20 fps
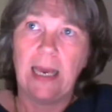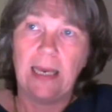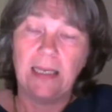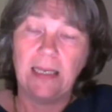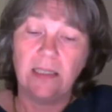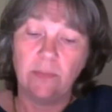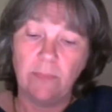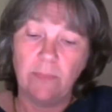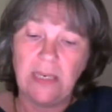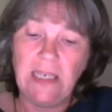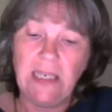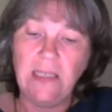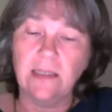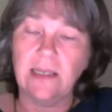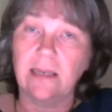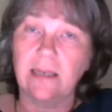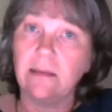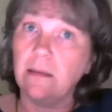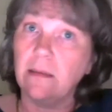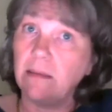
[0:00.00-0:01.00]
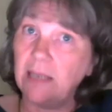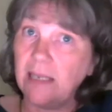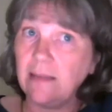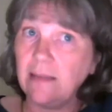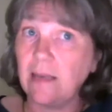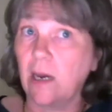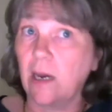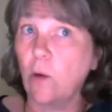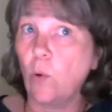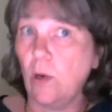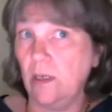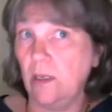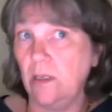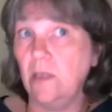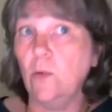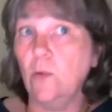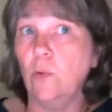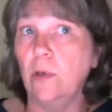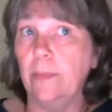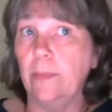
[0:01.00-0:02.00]
It means that the data
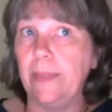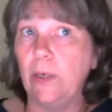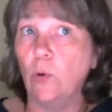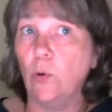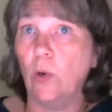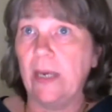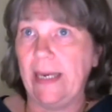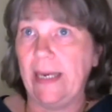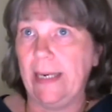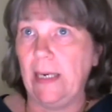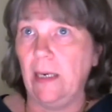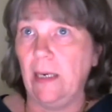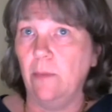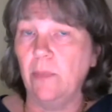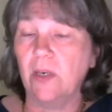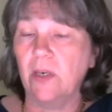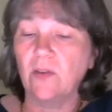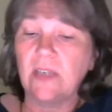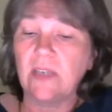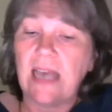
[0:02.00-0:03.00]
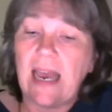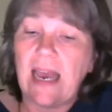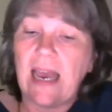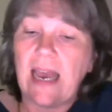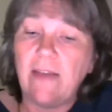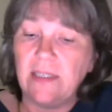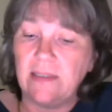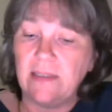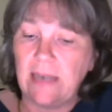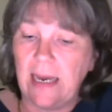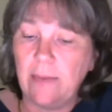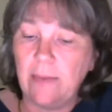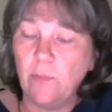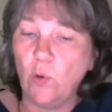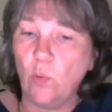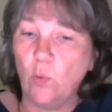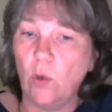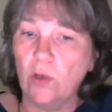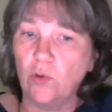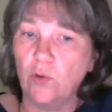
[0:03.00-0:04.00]
quality will be okay, because every time
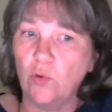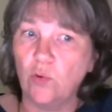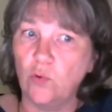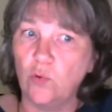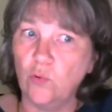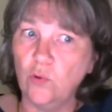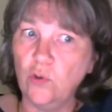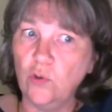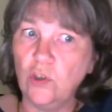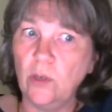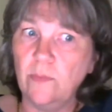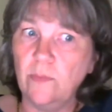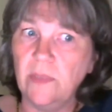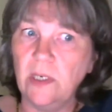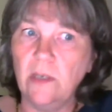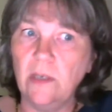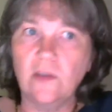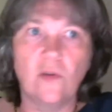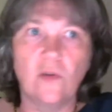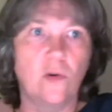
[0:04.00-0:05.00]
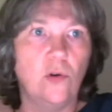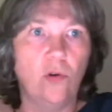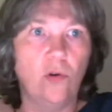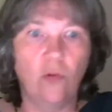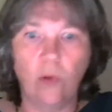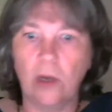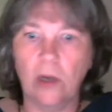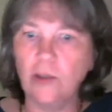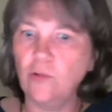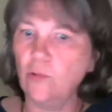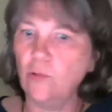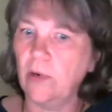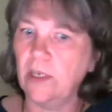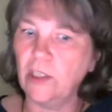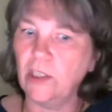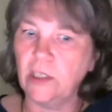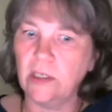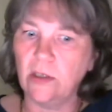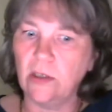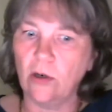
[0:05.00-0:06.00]
you want to do something, so you want to
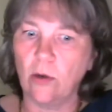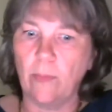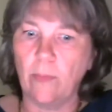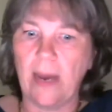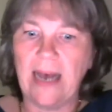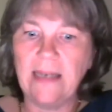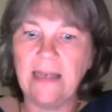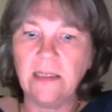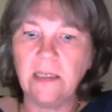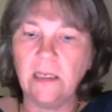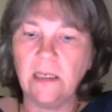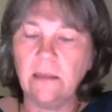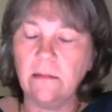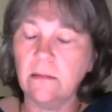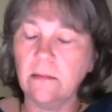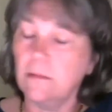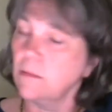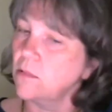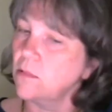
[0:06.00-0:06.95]
register a basket,